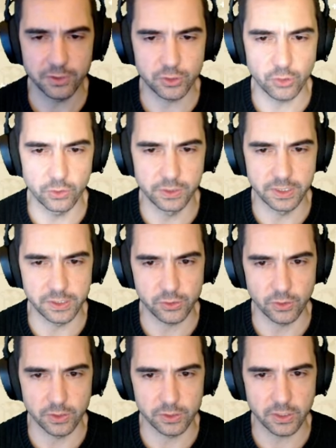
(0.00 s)
a turn this
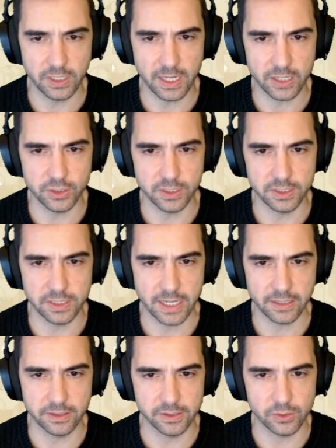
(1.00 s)
turn. It's gonna actually
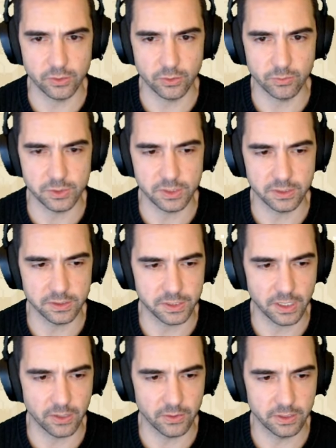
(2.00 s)
attack this turn, which is a little
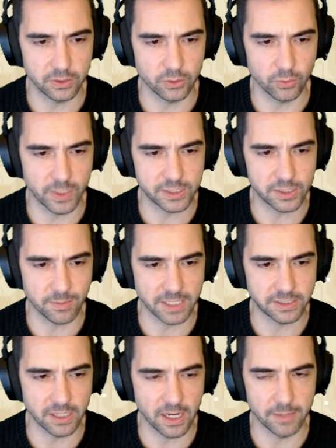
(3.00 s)
scary. You're wasting my
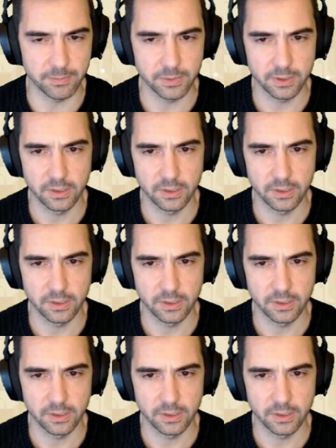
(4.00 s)
time.